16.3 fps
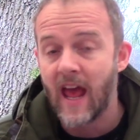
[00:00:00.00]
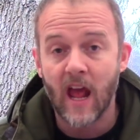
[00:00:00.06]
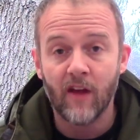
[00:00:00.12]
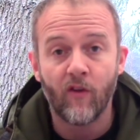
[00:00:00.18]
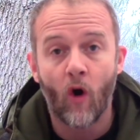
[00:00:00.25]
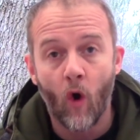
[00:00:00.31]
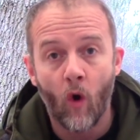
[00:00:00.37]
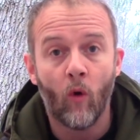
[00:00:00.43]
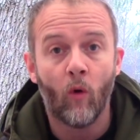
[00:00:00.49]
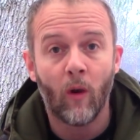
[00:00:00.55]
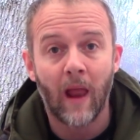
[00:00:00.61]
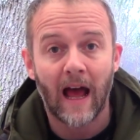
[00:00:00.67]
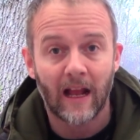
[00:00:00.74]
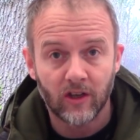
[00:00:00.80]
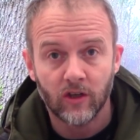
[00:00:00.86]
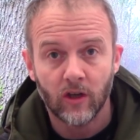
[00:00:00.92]
If all
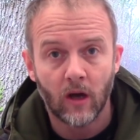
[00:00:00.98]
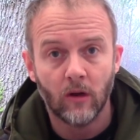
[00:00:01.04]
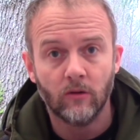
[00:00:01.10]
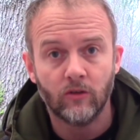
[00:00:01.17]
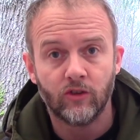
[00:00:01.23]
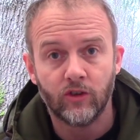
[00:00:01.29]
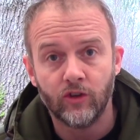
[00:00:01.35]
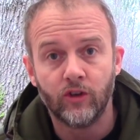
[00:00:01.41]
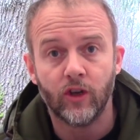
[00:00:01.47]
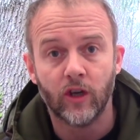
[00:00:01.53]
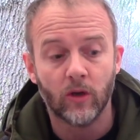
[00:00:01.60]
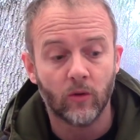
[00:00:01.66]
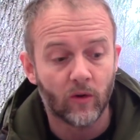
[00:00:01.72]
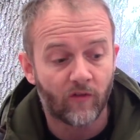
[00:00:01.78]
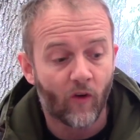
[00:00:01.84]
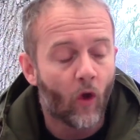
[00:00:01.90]
I'd known to
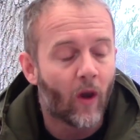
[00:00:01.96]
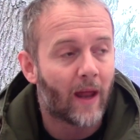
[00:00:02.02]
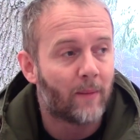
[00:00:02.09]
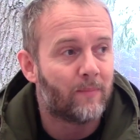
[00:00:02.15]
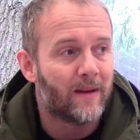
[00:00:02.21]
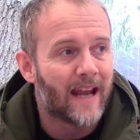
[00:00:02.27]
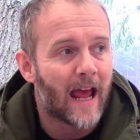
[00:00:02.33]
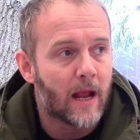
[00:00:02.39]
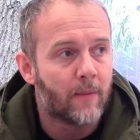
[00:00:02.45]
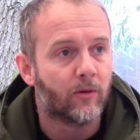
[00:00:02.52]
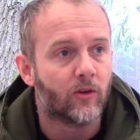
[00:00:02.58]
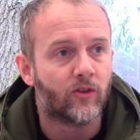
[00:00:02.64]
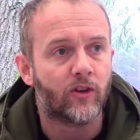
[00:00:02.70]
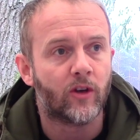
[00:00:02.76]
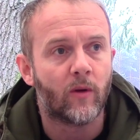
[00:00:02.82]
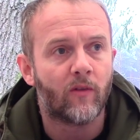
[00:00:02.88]
do, if all I'd been able
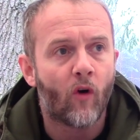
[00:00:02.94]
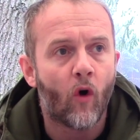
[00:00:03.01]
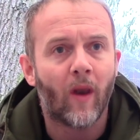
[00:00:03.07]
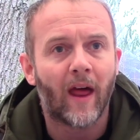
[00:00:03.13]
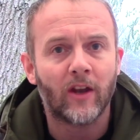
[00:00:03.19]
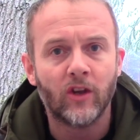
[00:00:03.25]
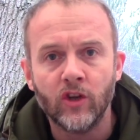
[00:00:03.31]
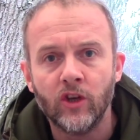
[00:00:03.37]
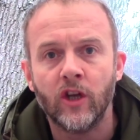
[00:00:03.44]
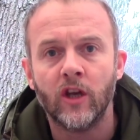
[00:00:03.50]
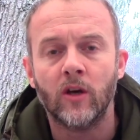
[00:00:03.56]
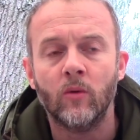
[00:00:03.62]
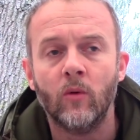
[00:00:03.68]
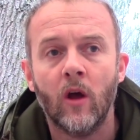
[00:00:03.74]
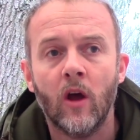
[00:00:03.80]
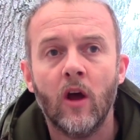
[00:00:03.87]
to do, if all I
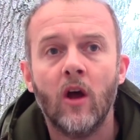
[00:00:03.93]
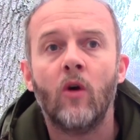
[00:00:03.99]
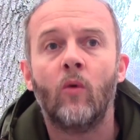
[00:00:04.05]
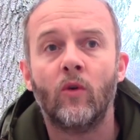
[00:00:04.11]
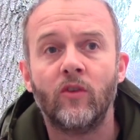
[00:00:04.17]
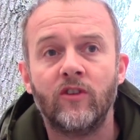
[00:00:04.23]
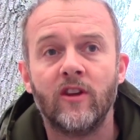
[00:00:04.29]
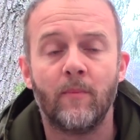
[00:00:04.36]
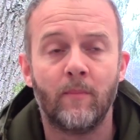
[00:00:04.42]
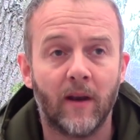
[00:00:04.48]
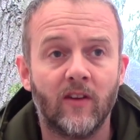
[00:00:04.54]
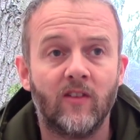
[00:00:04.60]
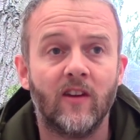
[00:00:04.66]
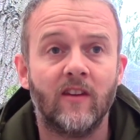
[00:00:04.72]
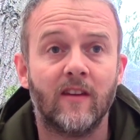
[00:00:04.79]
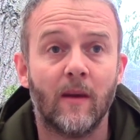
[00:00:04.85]
knew was the
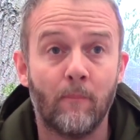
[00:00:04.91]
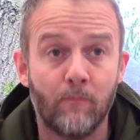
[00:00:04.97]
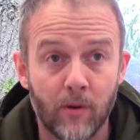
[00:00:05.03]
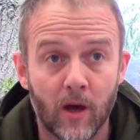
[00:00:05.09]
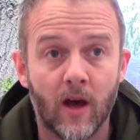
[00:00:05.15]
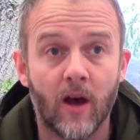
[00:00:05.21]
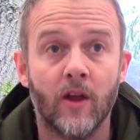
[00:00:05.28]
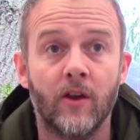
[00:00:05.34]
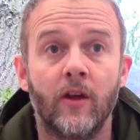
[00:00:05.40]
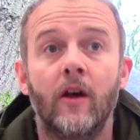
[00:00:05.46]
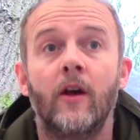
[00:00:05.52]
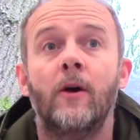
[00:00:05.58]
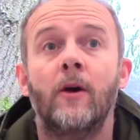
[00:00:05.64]
ability to burn